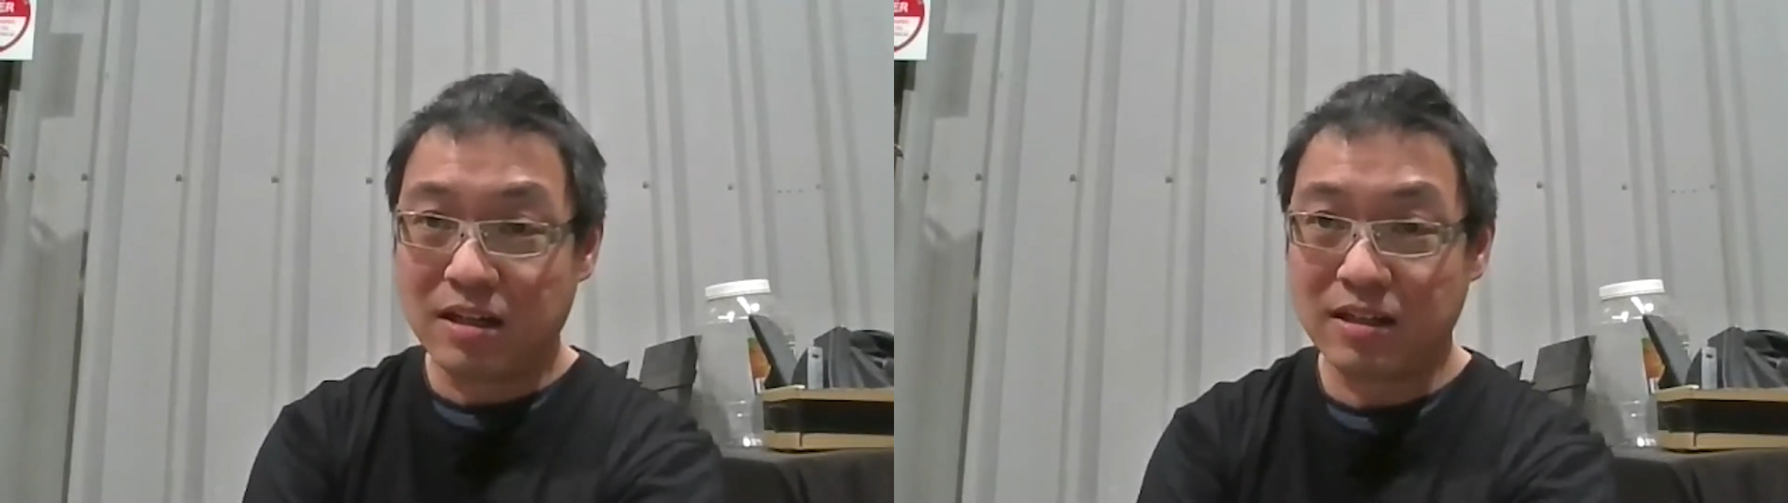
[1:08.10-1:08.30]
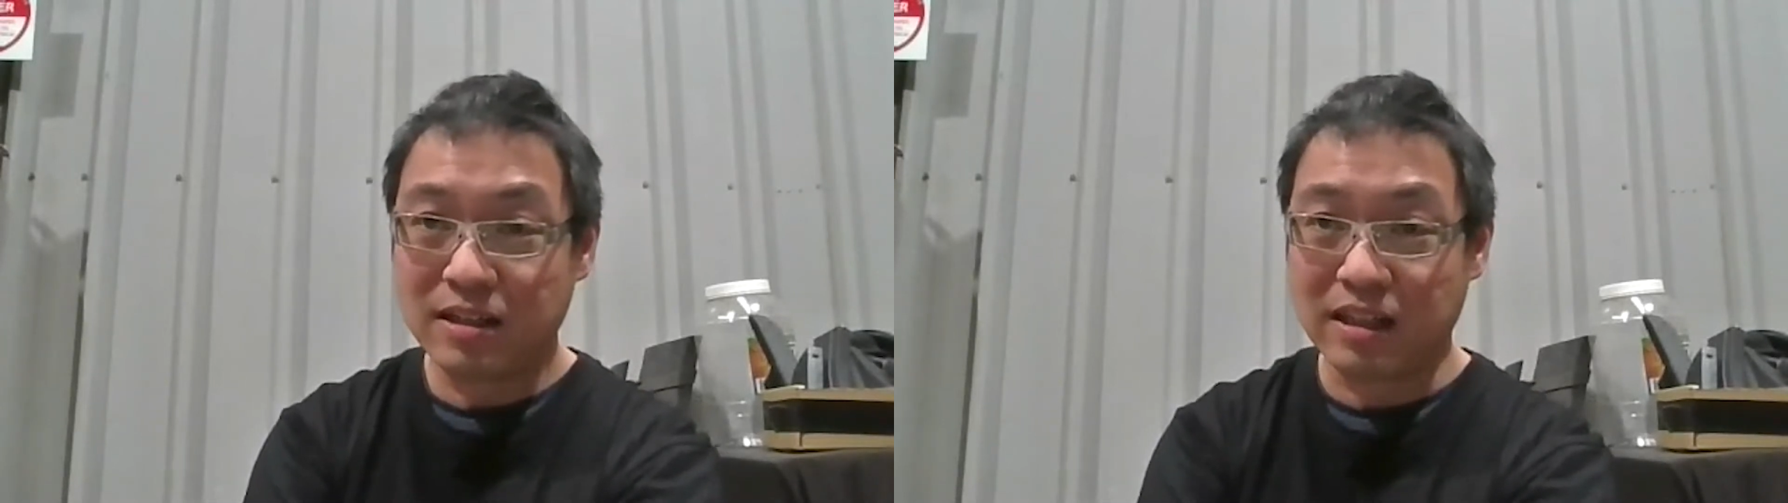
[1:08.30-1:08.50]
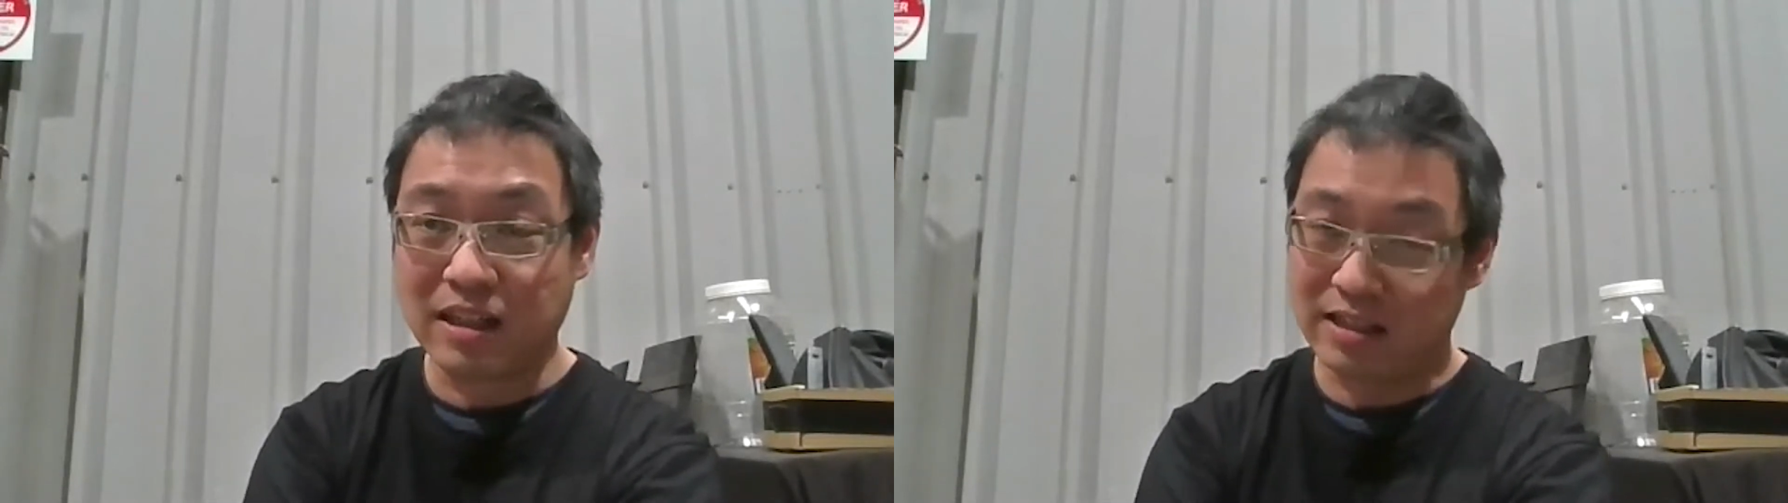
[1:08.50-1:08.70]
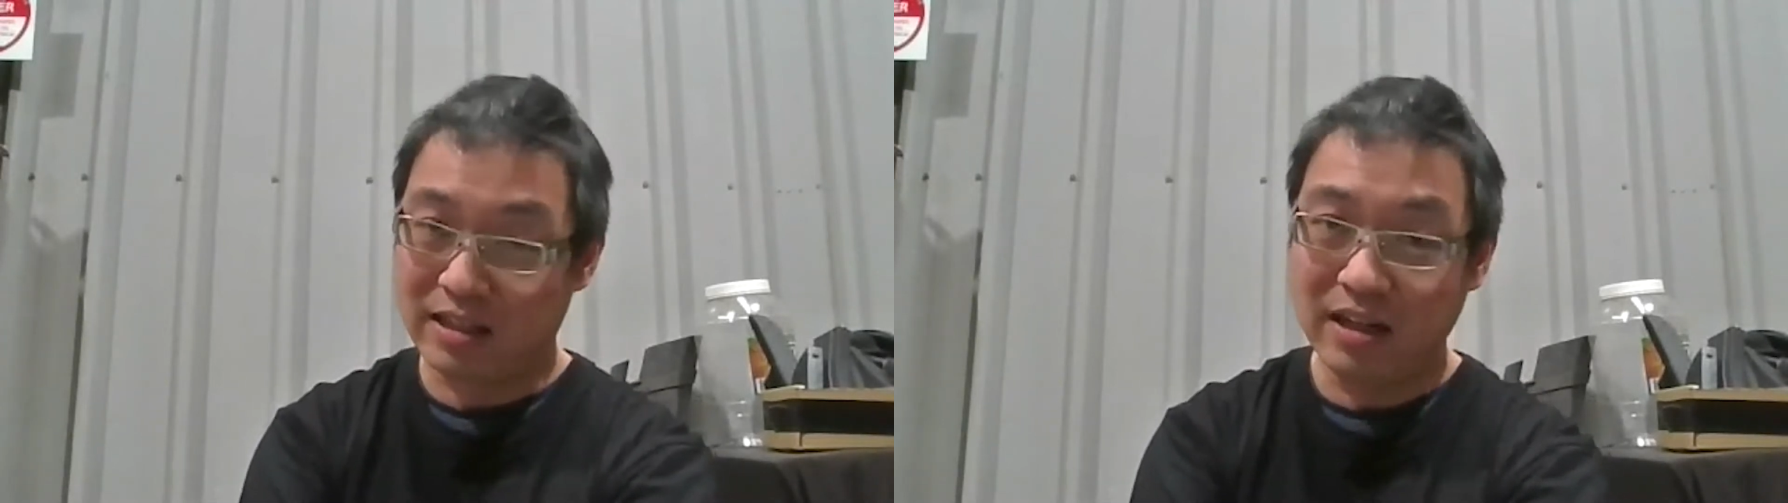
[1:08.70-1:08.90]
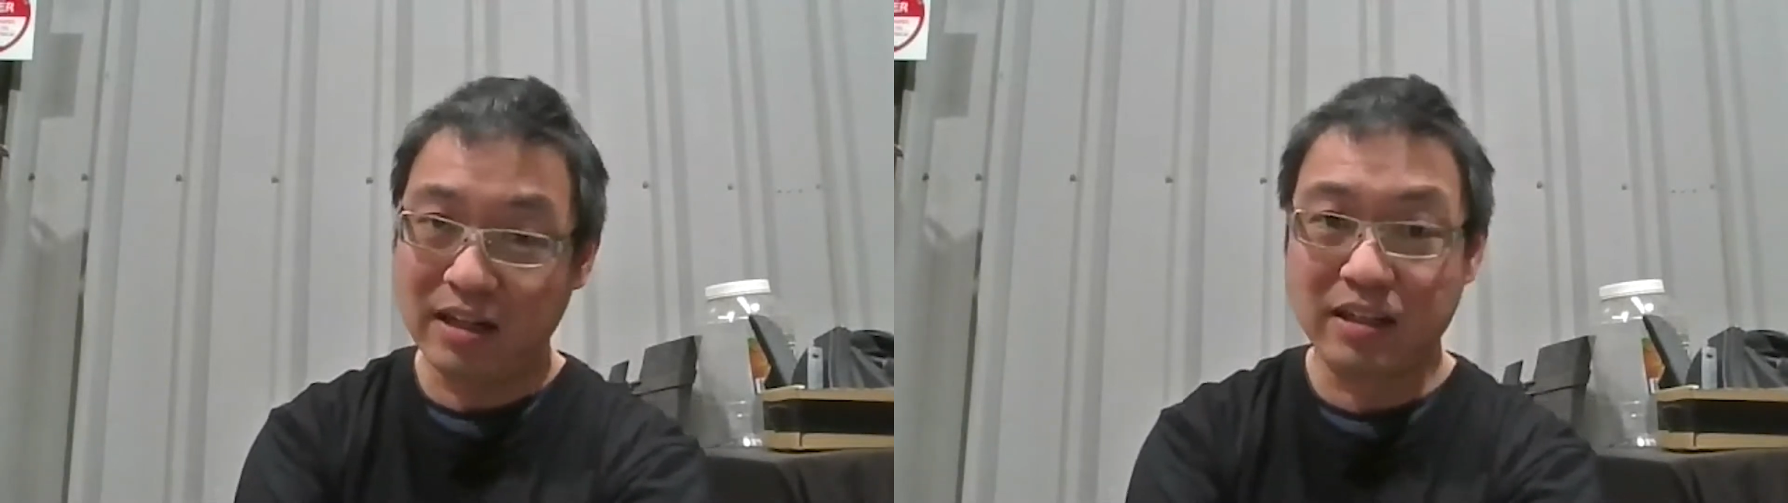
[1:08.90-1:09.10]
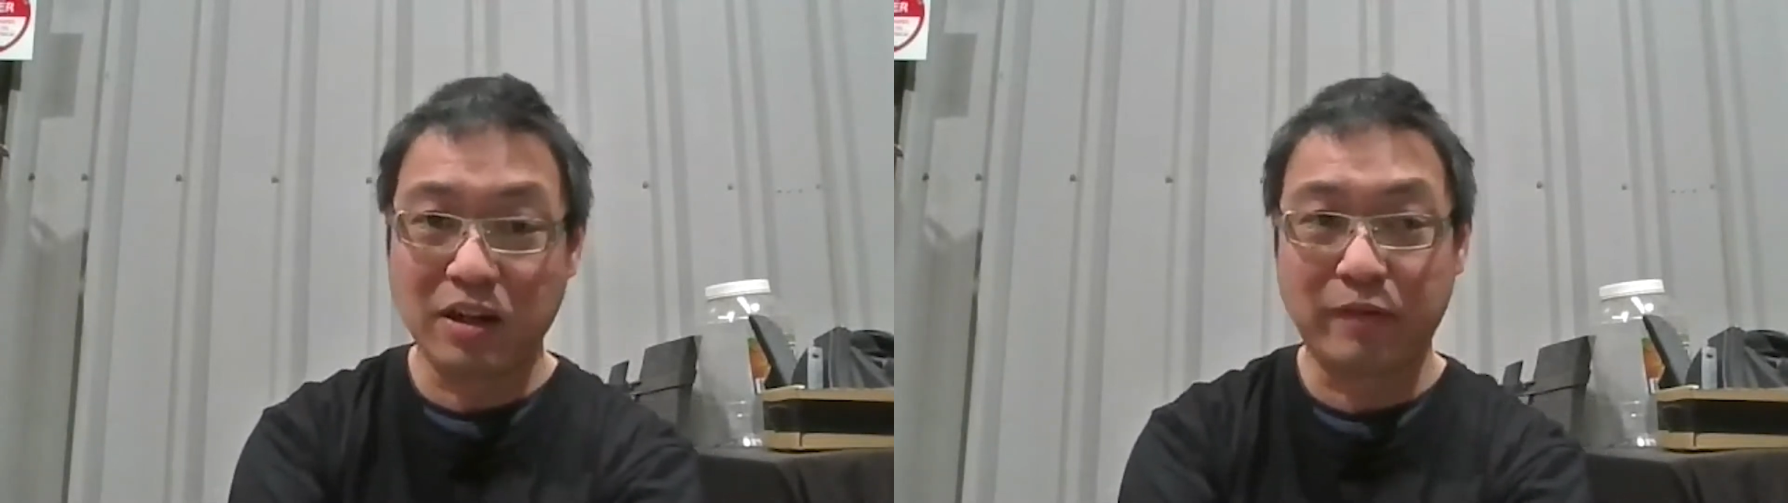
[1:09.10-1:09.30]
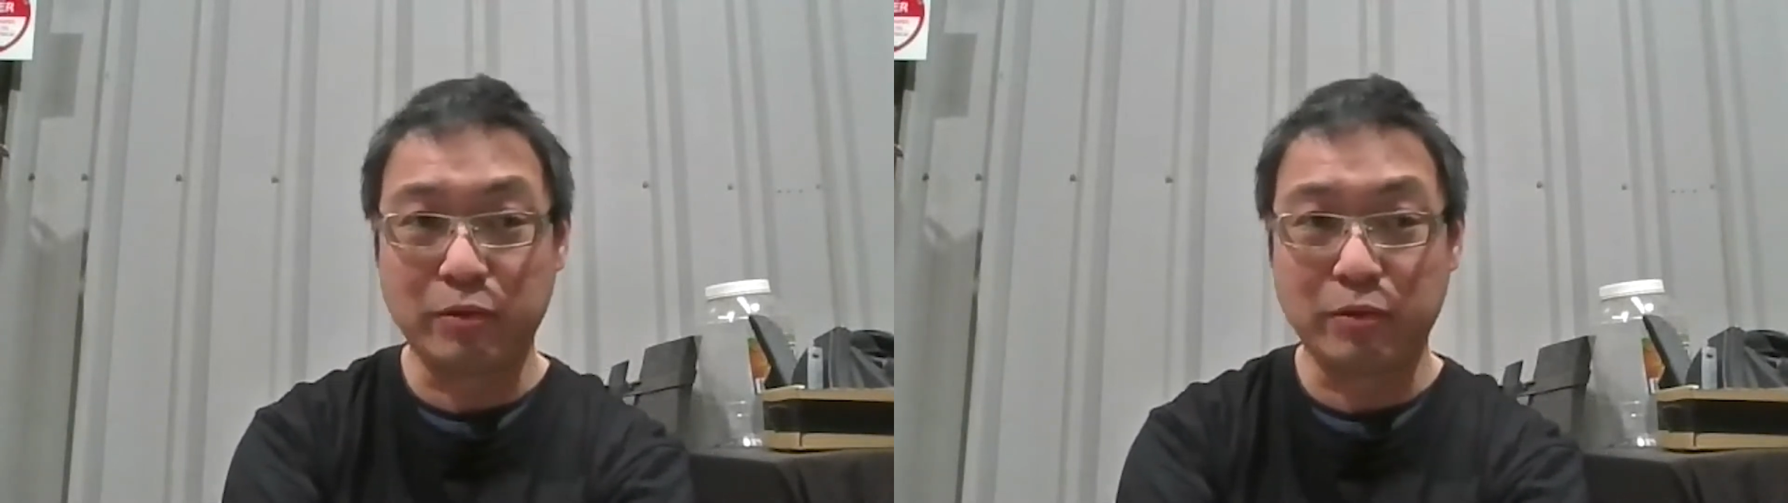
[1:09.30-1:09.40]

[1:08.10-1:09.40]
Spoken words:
in SA, you have